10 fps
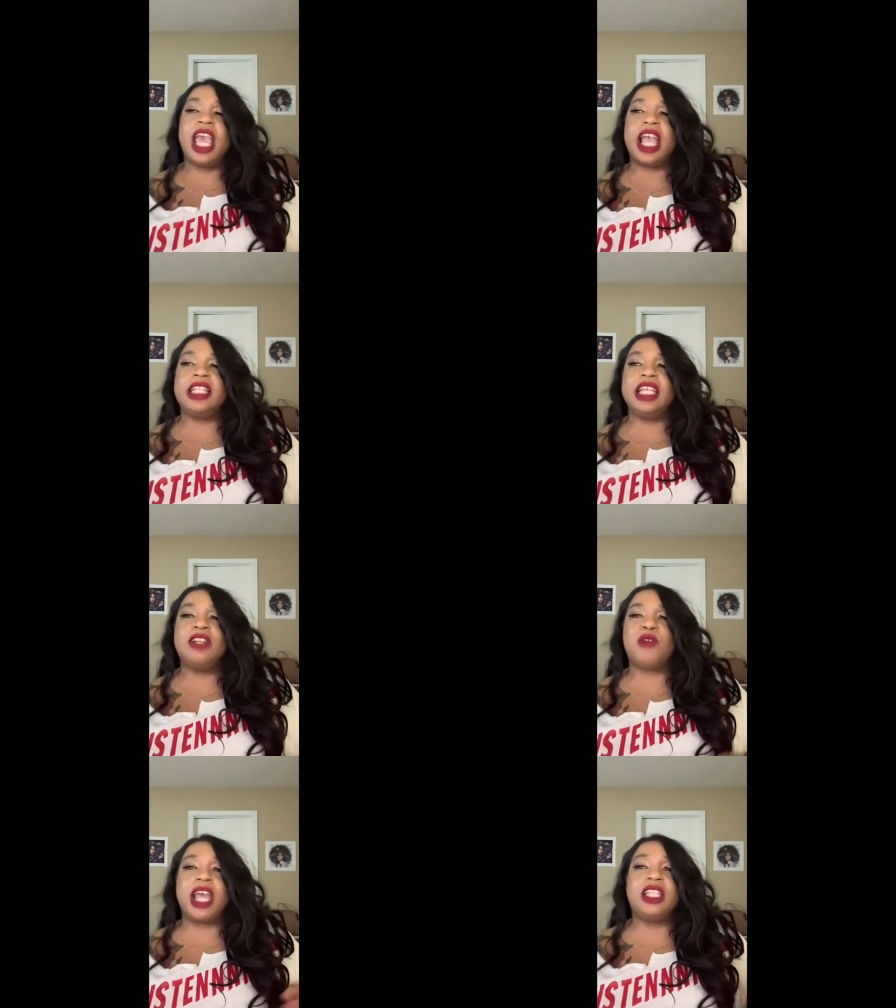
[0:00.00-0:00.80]
And
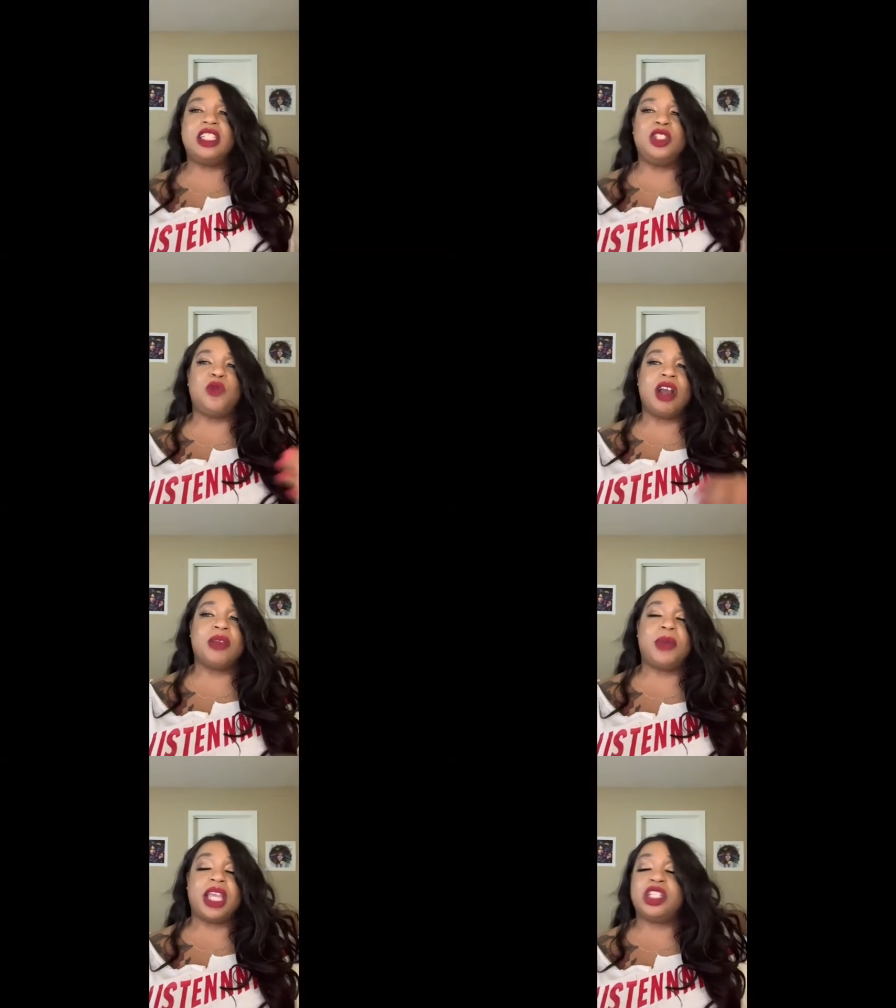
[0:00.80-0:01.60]
then right as she's
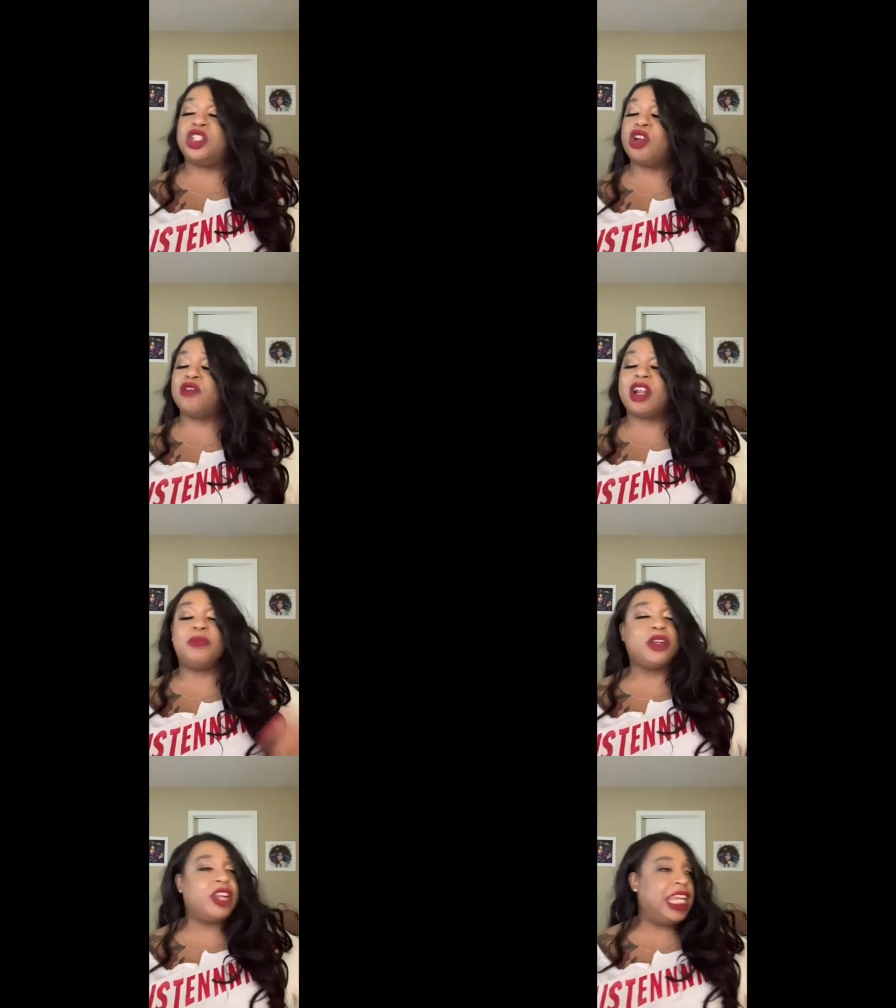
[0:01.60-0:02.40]
walking past, she turned around and
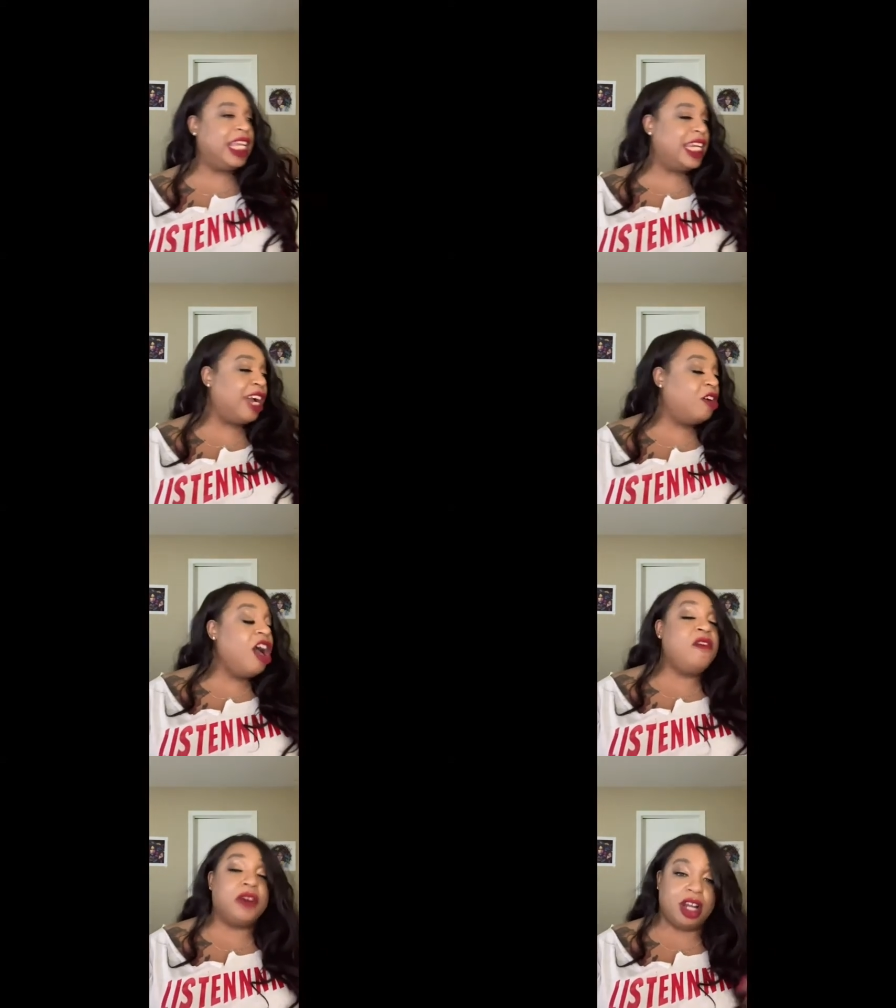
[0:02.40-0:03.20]
put her hand out
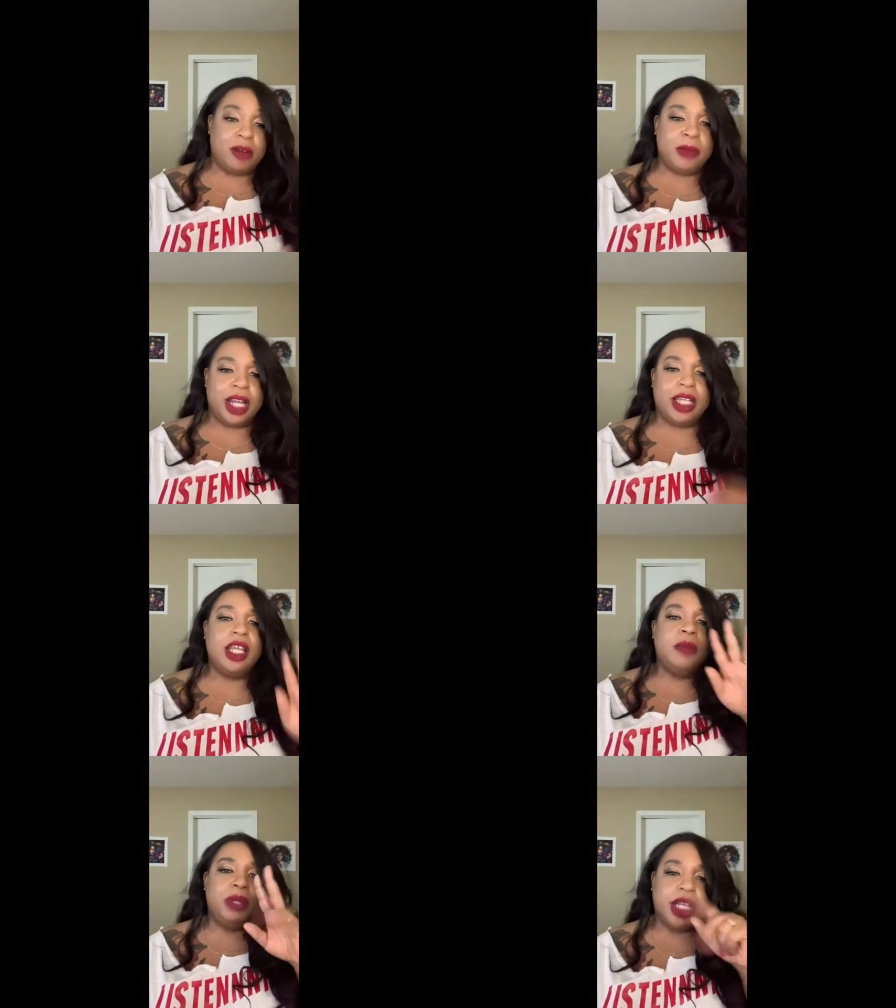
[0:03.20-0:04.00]
for her money
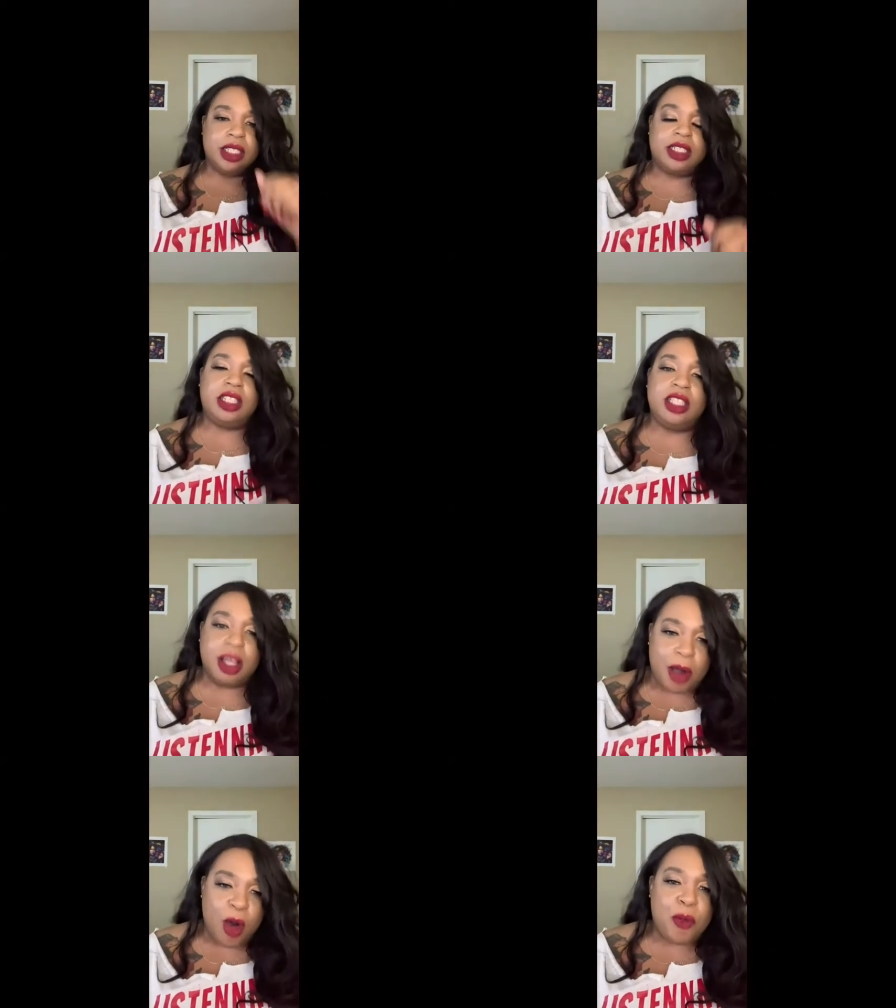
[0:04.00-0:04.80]
because
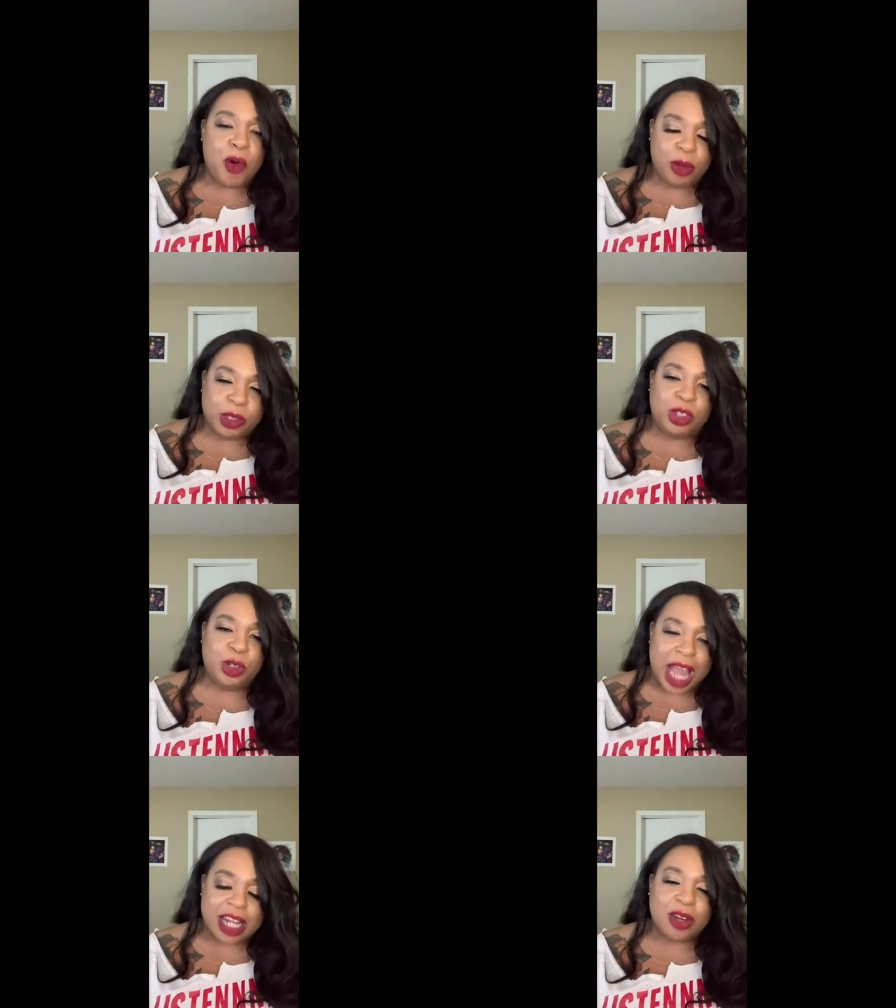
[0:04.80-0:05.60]
the whole point was you
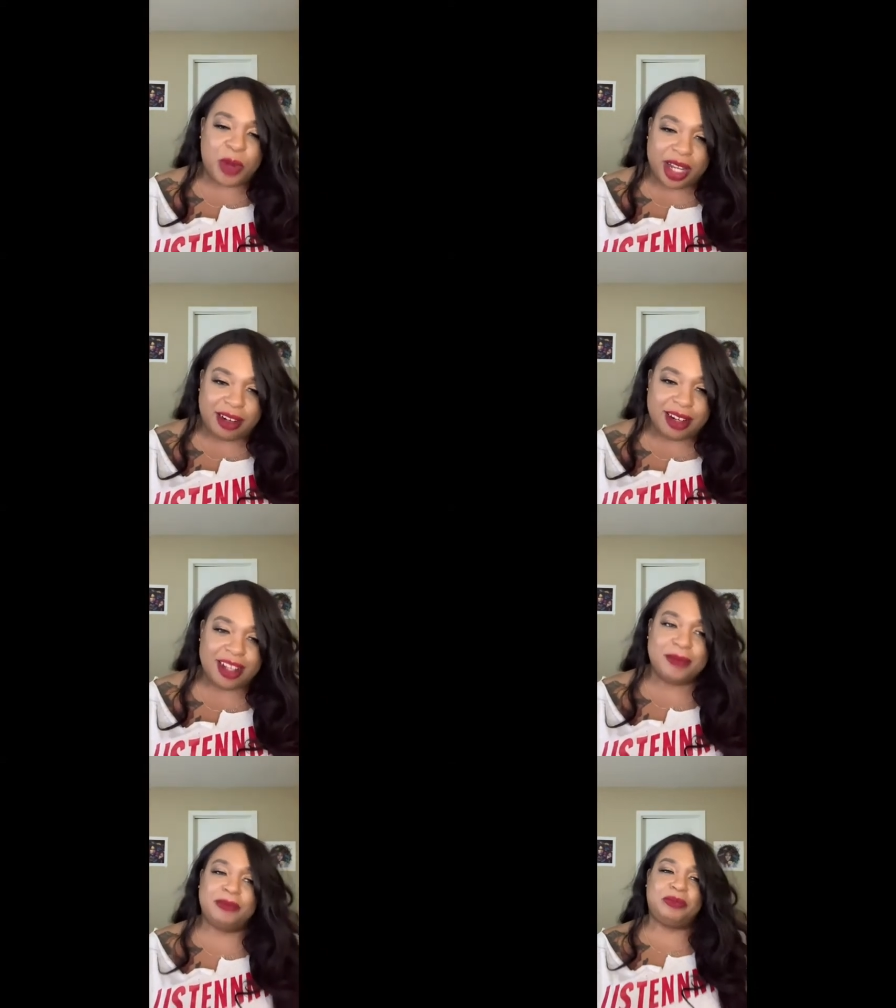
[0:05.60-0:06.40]
not to wake her up.